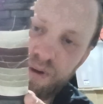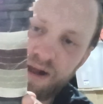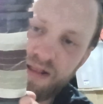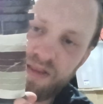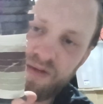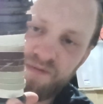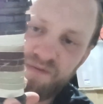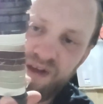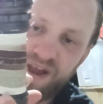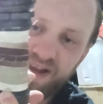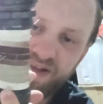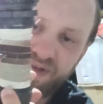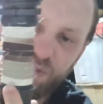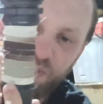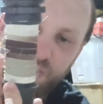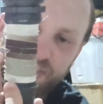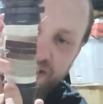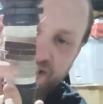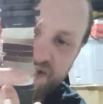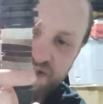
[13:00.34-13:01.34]
the fact
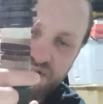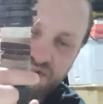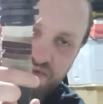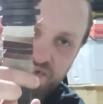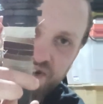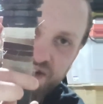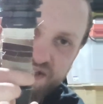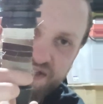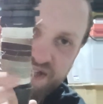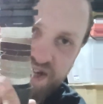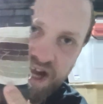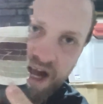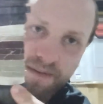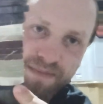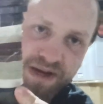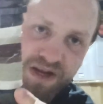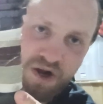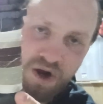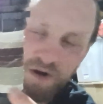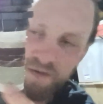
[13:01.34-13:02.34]
all these strings are coming off,